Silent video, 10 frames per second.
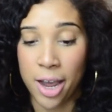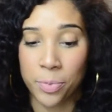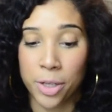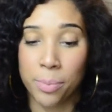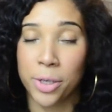
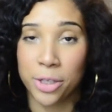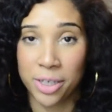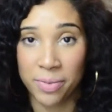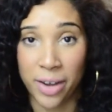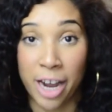Number
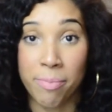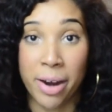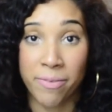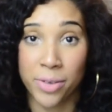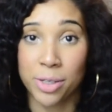35,
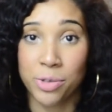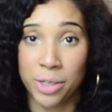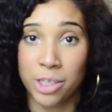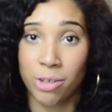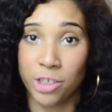my first
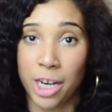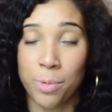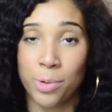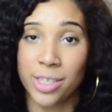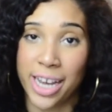retail
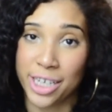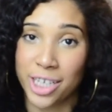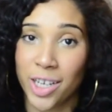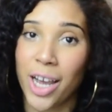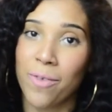job was
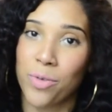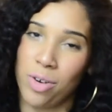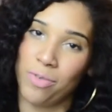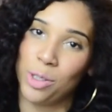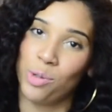actually at
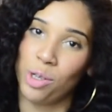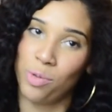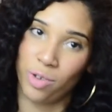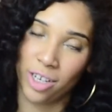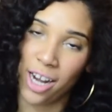Forever
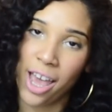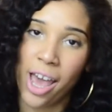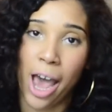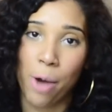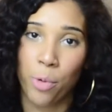21.
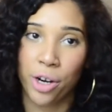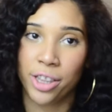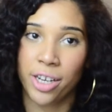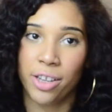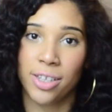I worked
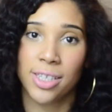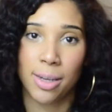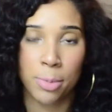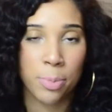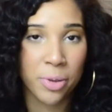there the
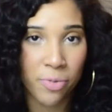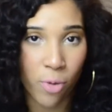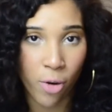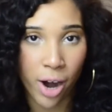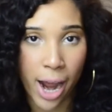summer
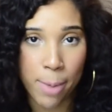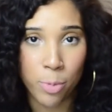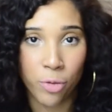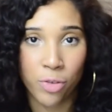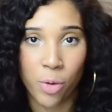before I
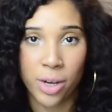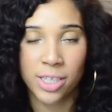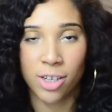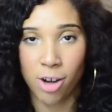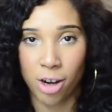moved away
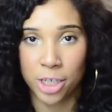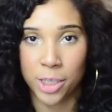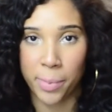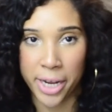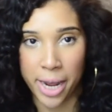to college
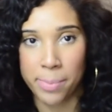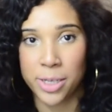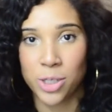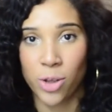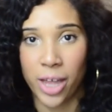in Miami
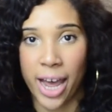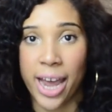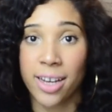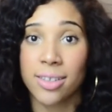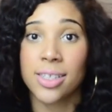so that
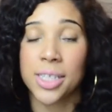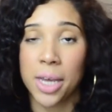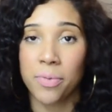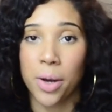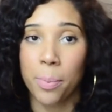I could
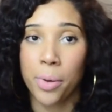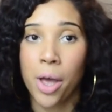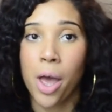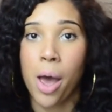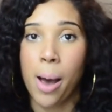save up
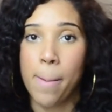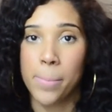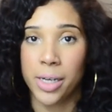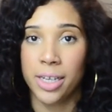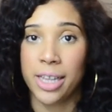
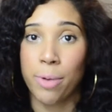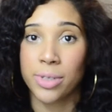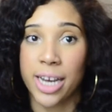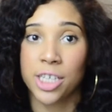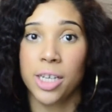money. That
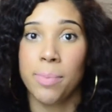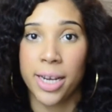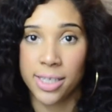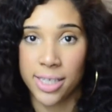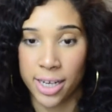was actually
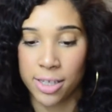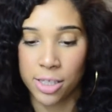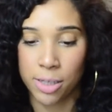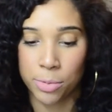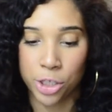my second
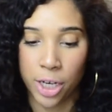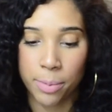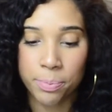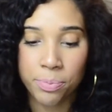summer job.